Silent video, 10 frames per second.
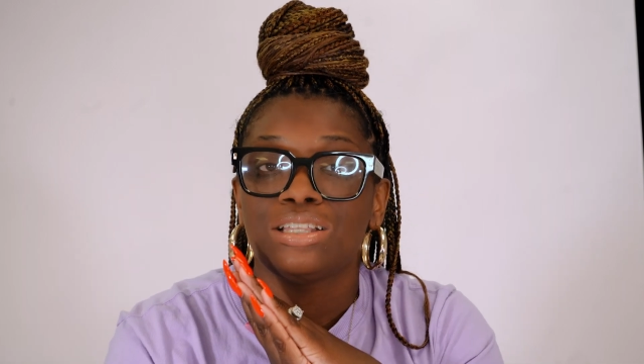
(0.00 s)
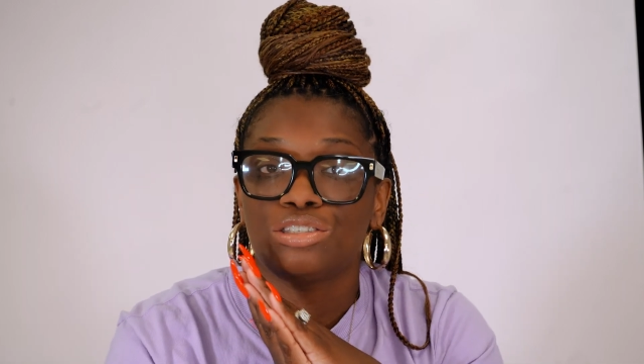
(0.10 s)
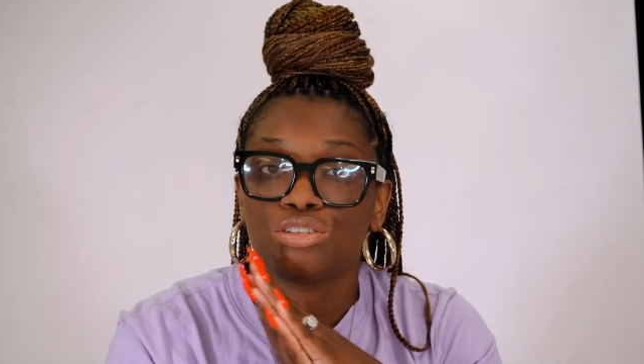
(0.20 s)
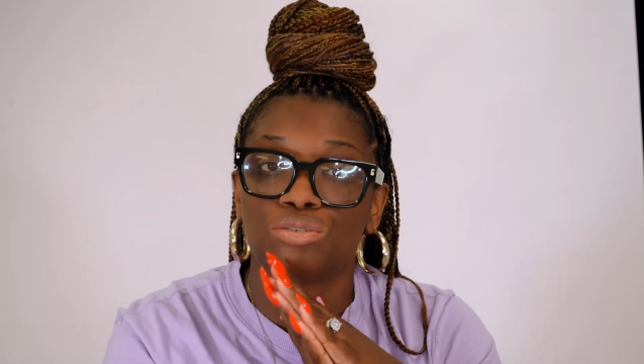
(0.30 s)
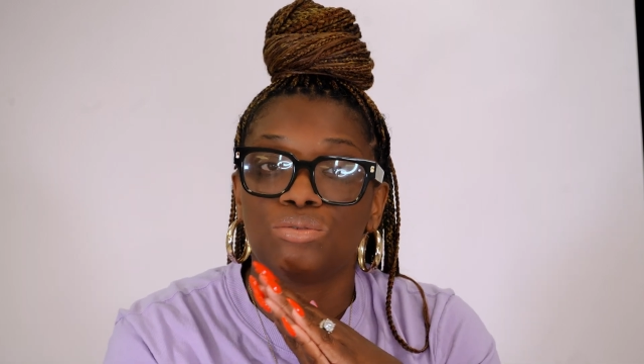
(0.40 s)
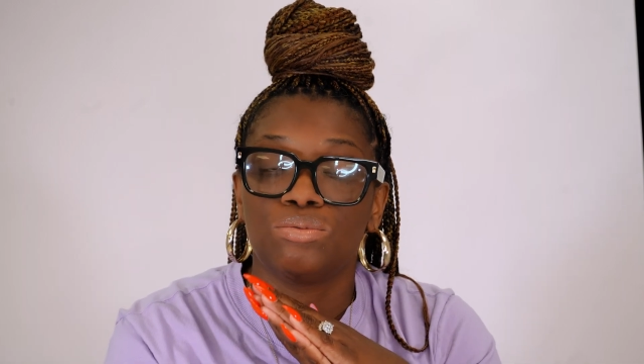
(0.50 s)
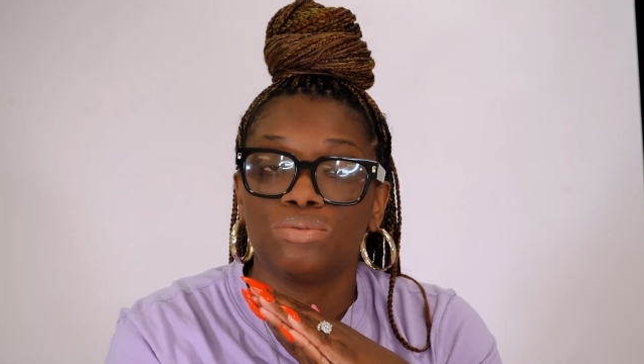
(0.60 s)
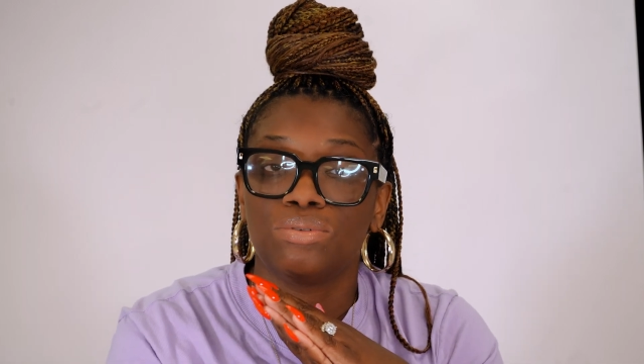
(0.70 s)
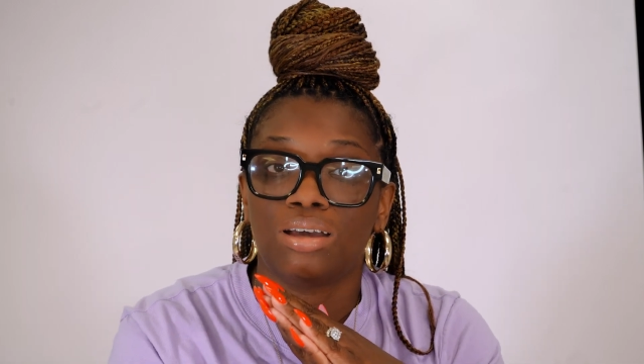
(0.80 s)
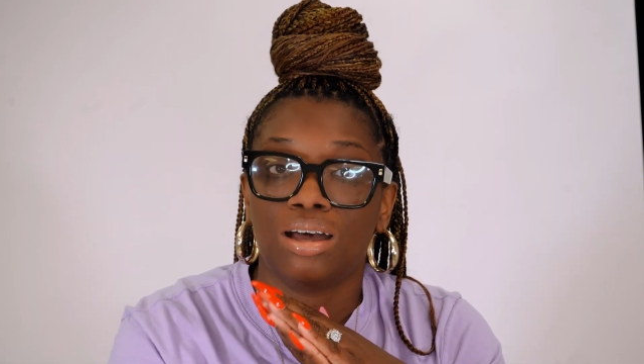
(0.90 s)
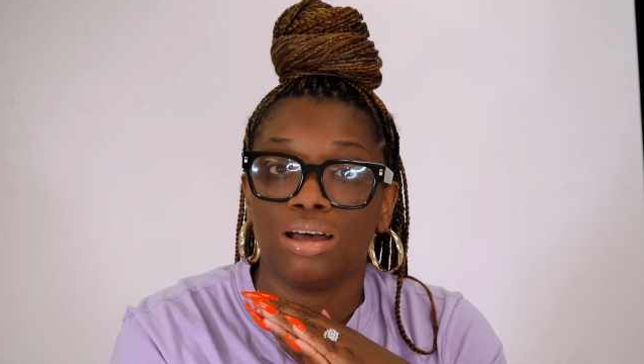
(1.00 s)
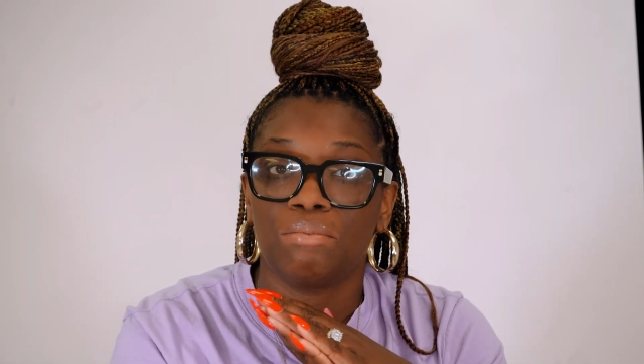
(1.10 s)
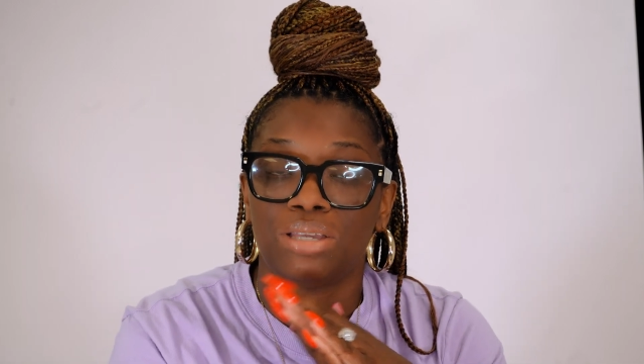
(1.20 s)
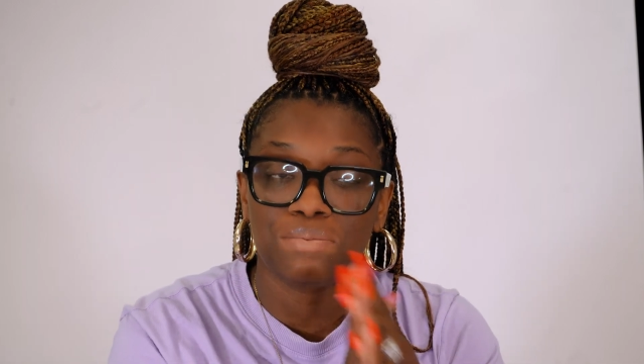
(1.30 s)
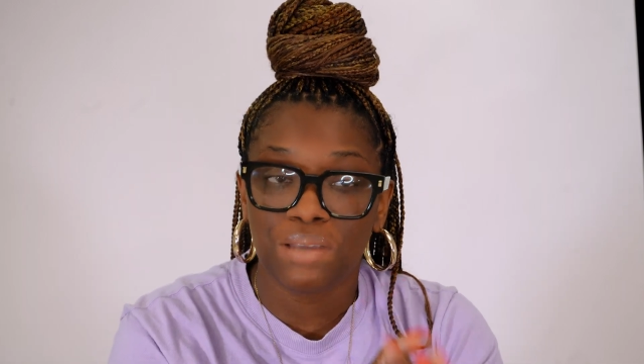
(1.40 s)
to
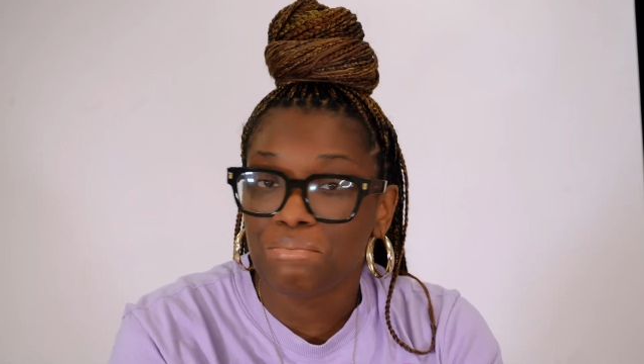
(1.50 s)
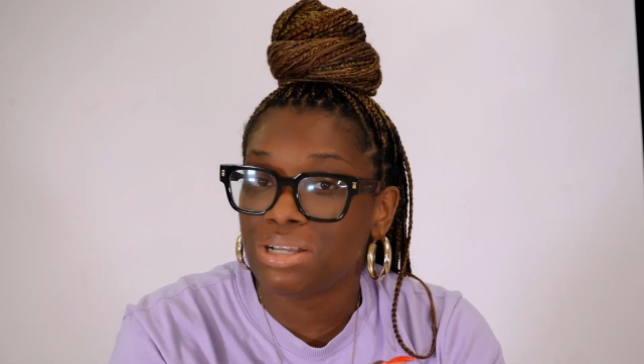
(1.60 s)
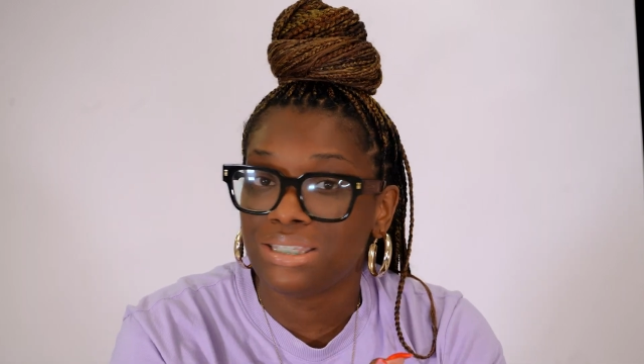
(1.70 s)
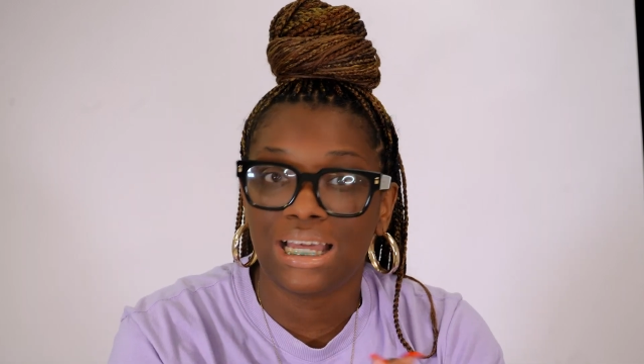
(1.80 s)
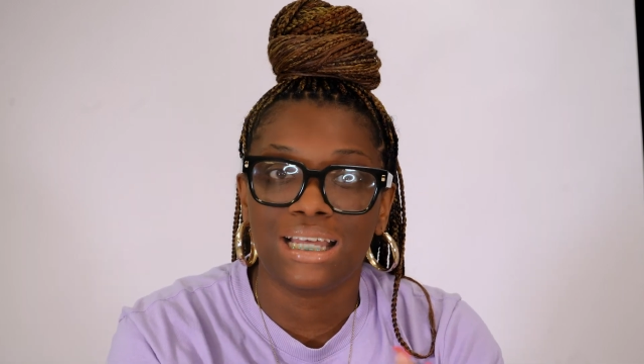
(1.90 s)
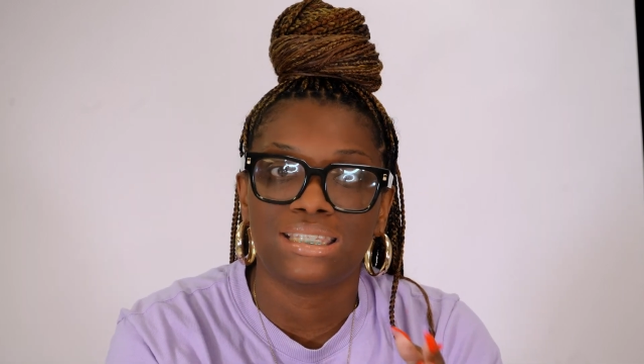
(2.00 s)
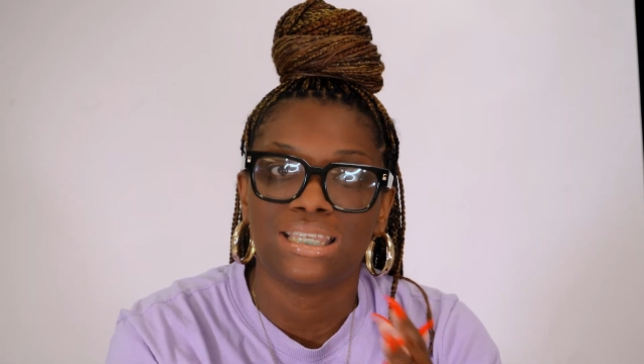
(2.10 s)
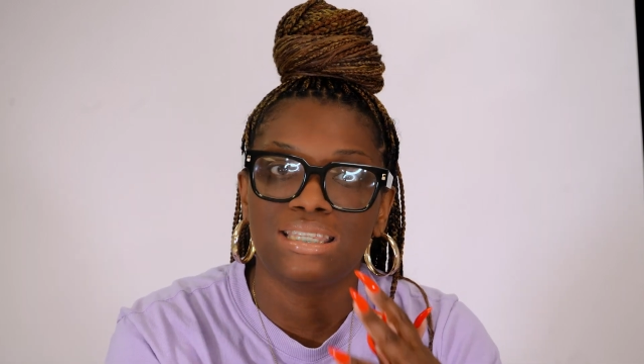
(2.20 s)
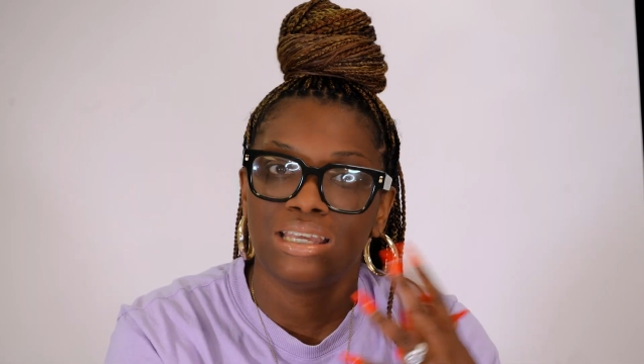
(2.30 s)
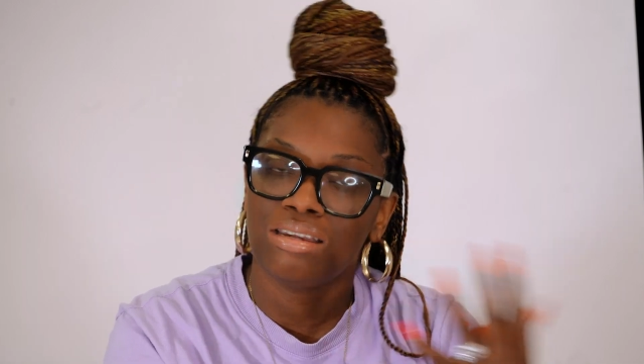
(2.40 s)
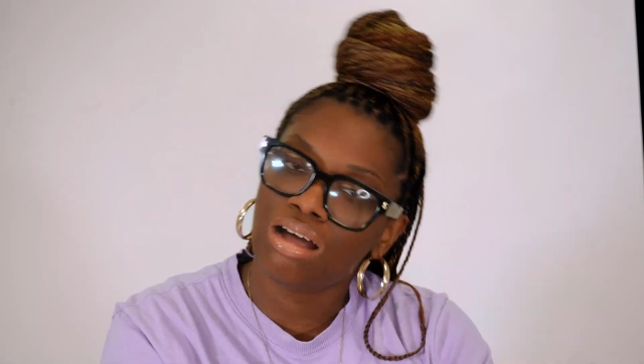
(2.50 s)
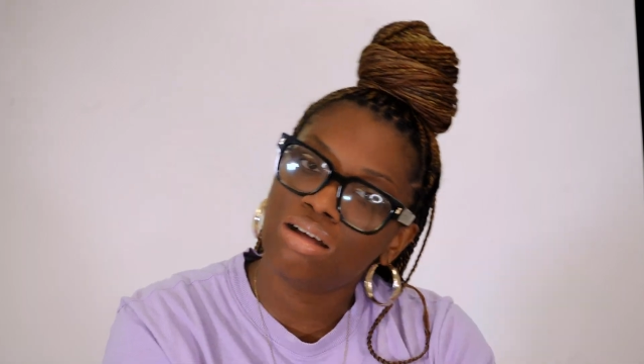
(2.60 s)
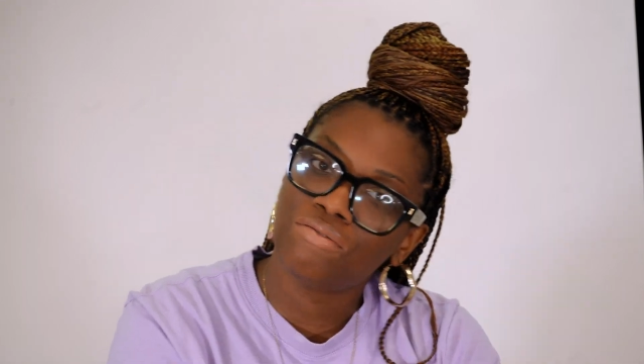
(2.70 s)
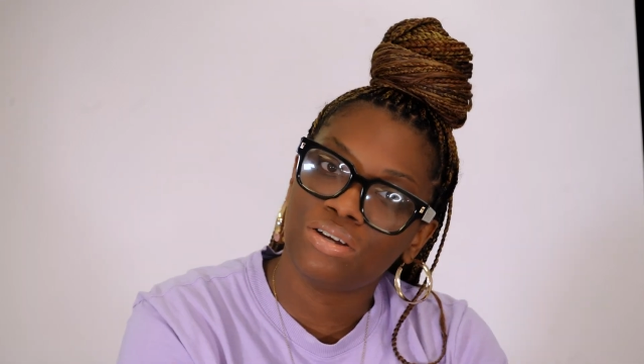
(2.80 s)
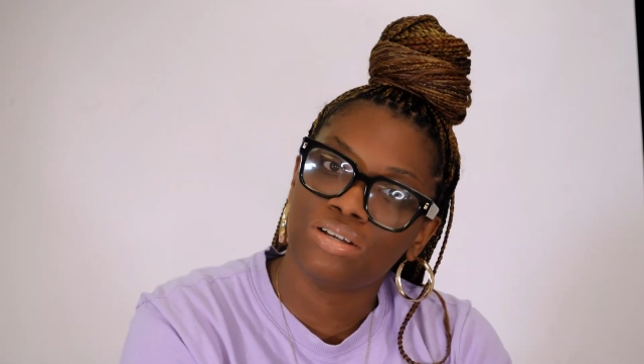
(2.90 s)
expand my sizes and
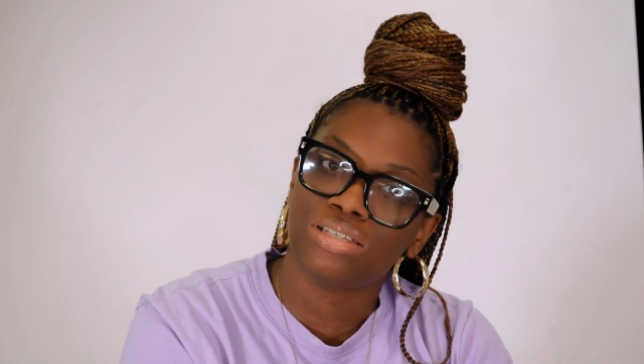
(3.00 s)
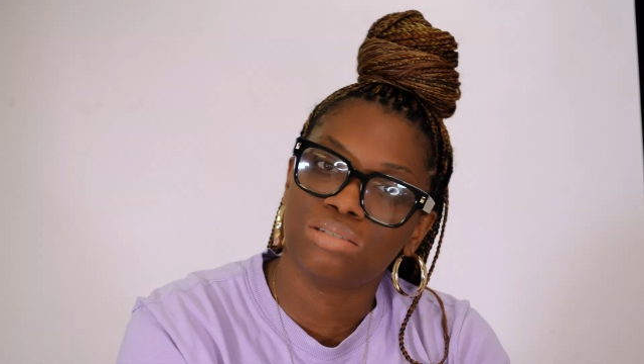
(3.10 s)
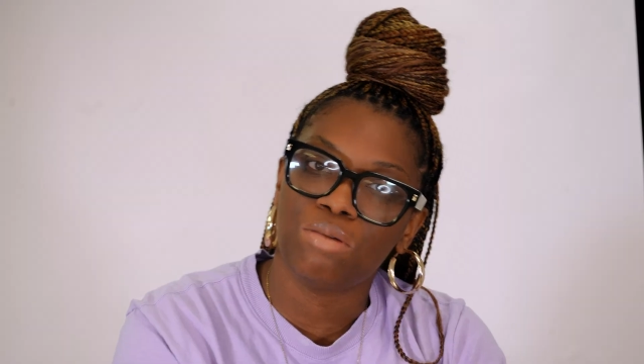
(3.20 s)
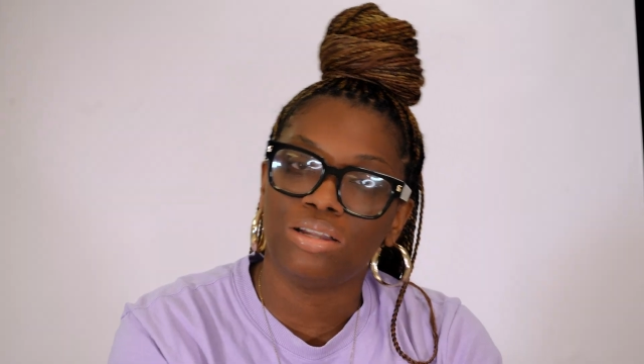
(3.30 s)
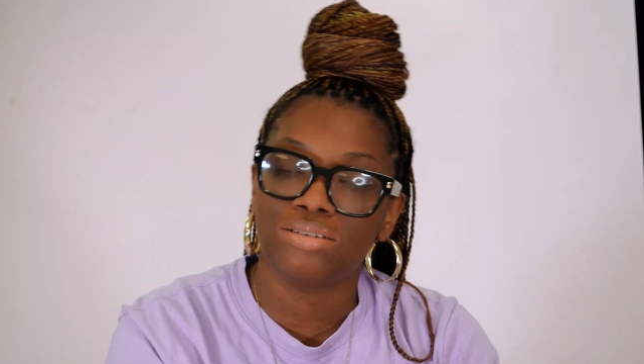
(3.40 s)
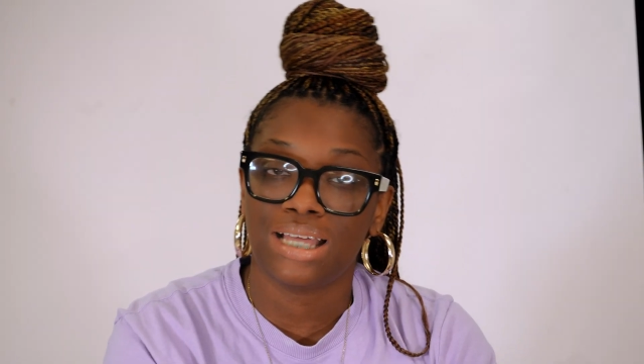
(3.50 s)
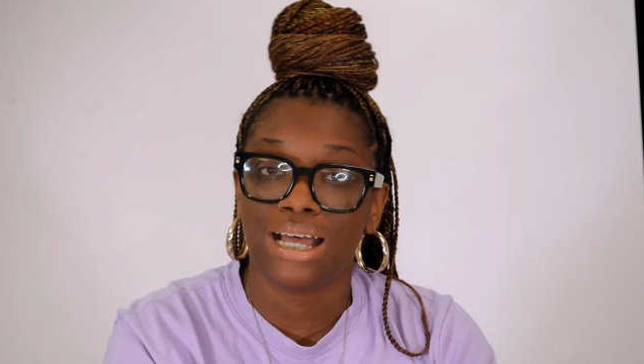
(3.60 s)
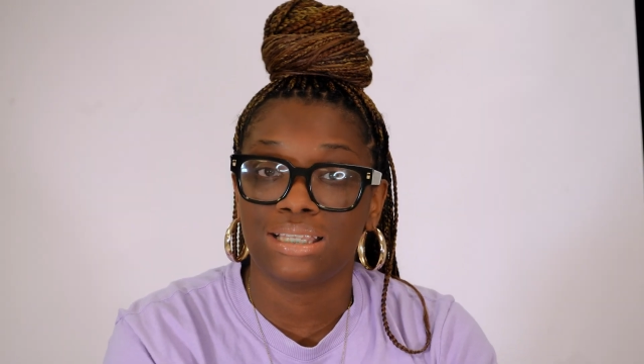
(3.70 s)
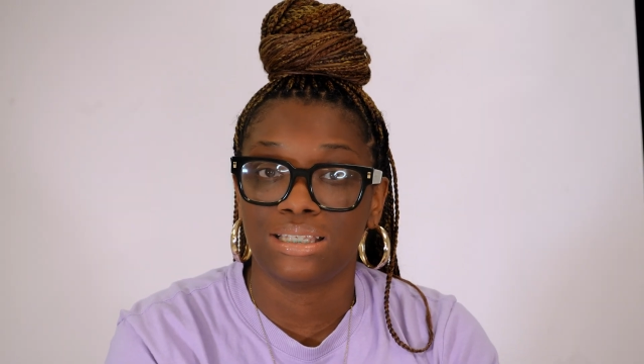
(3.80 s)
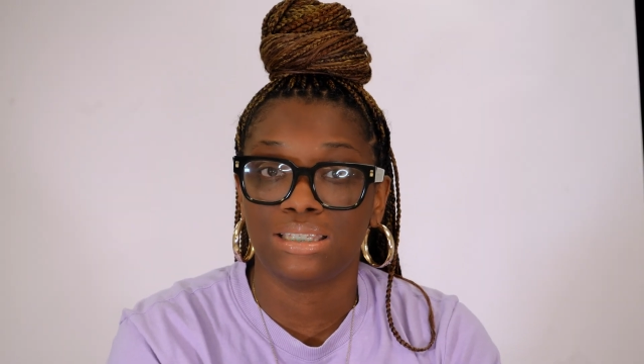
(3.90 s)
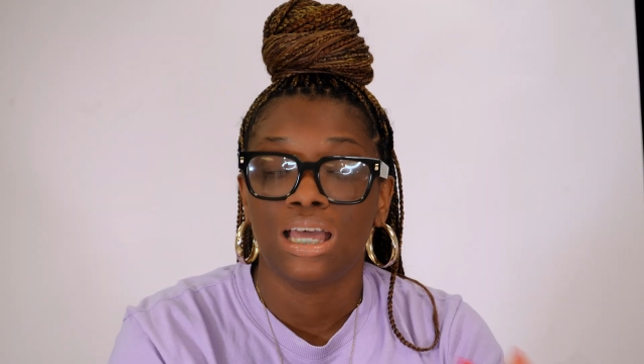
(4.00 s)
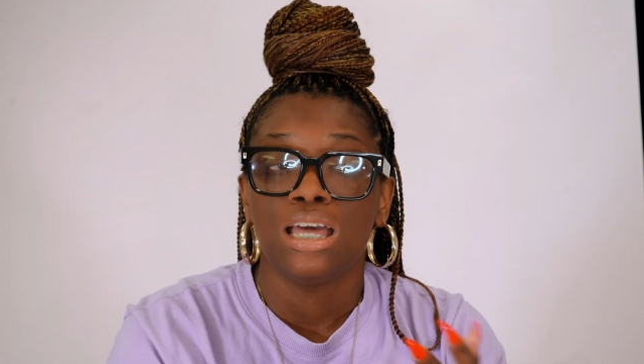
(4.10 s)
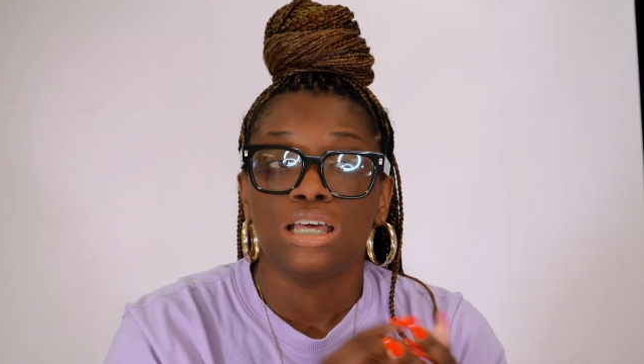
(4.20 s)
offer the smaller sizes.